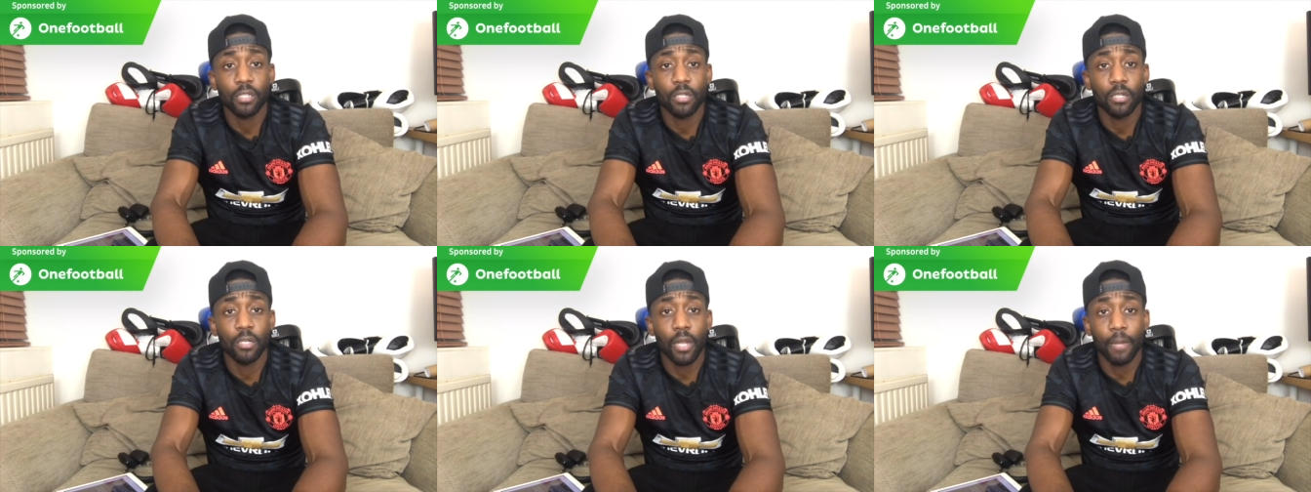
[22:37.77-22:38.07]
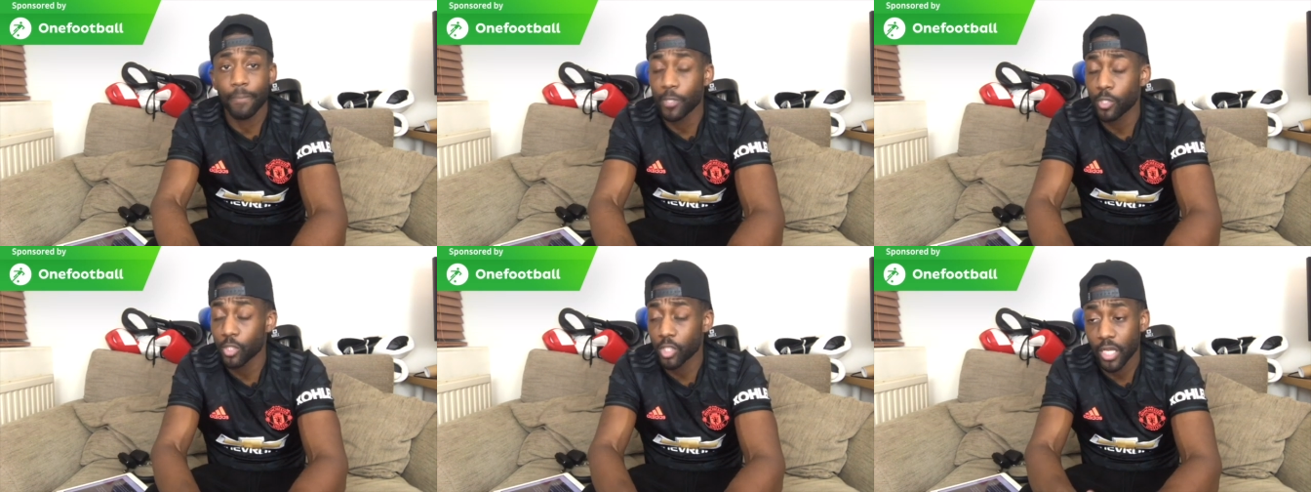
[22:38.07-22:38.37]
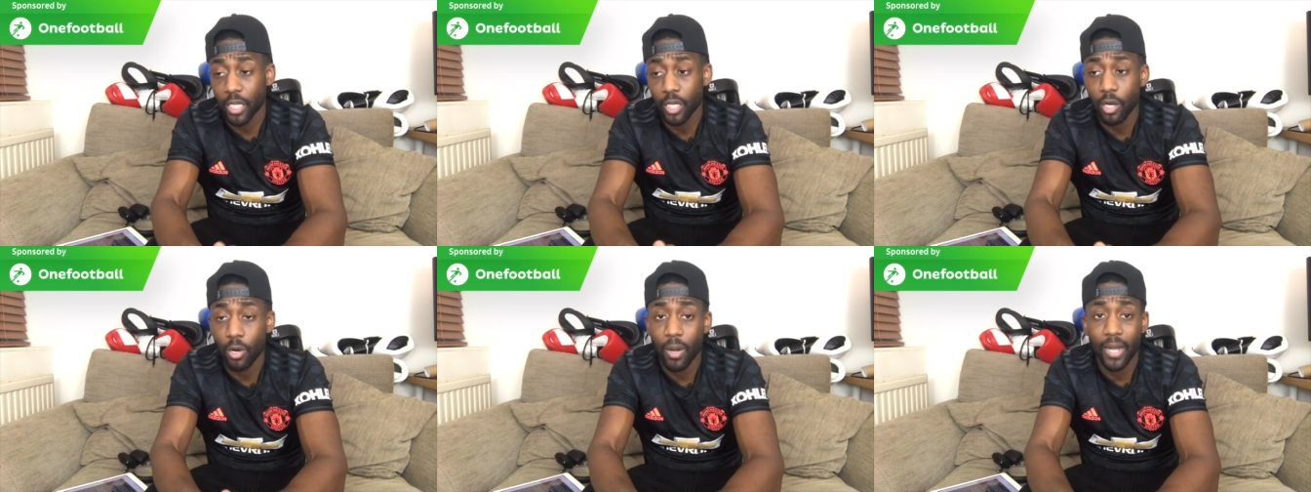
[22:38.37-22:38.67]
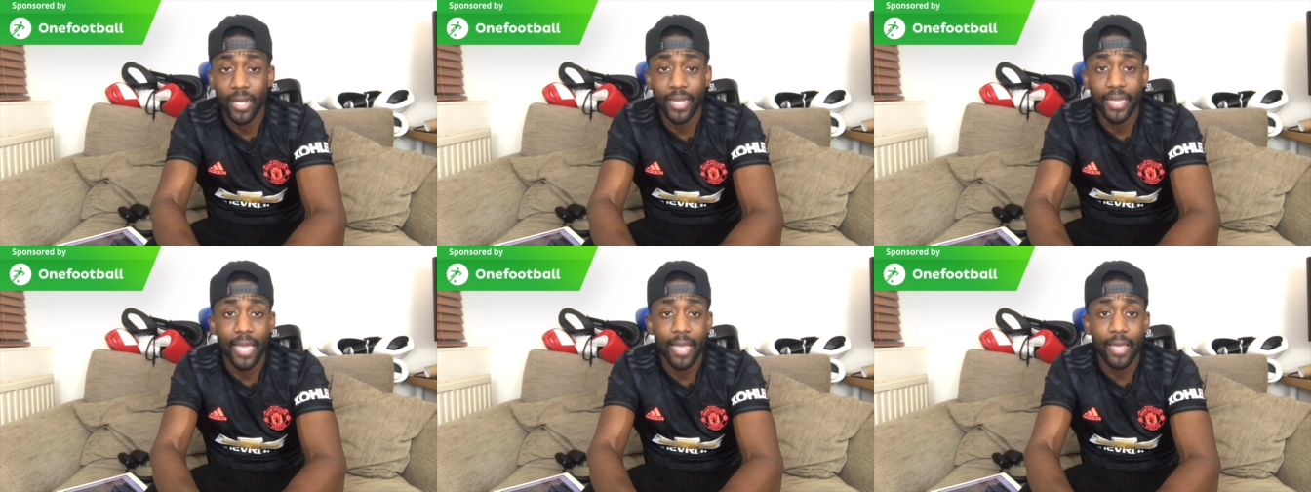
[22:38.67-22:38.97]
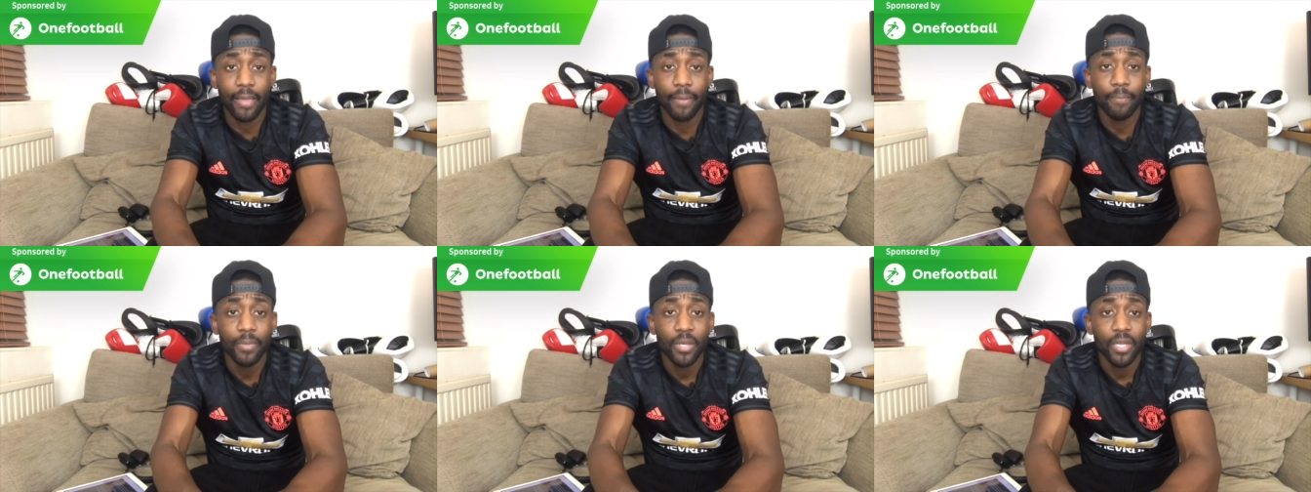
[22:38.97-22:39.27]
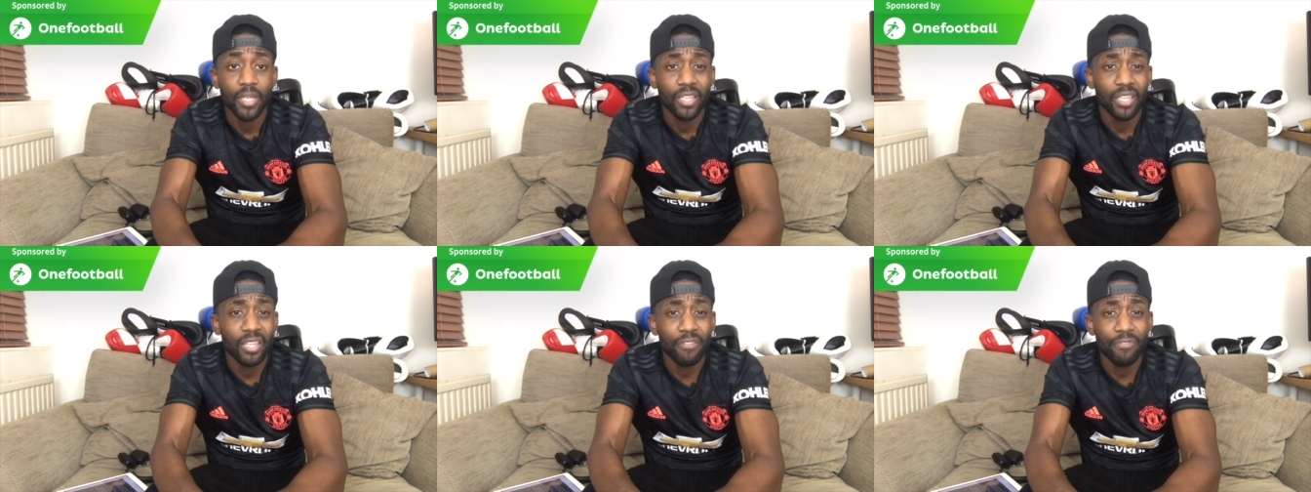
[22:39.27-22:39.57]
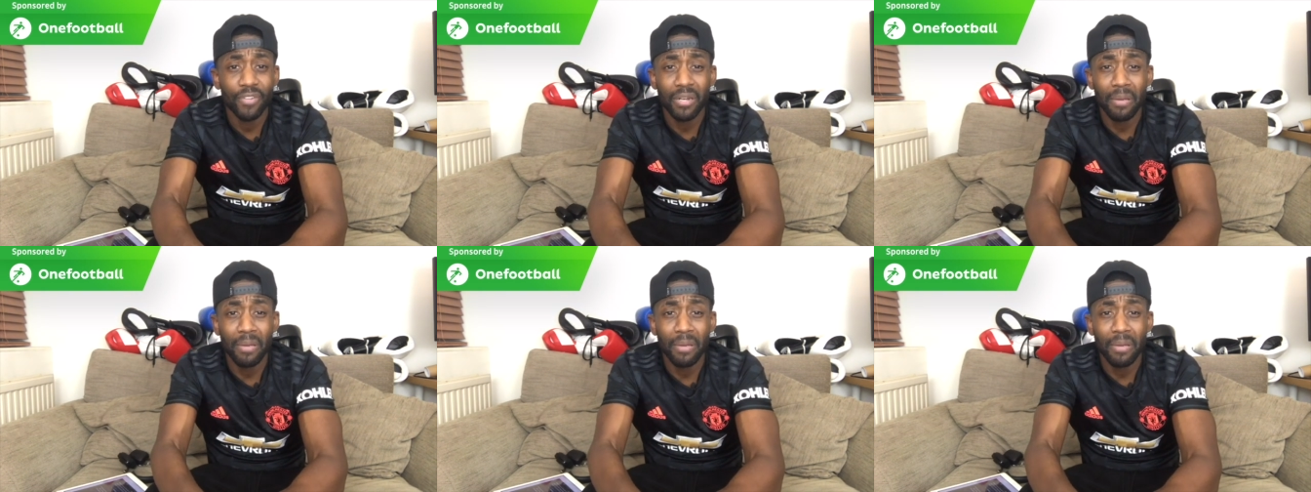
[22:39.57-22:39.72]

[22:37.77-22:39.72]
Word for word: I'm not saying go out and get him. Even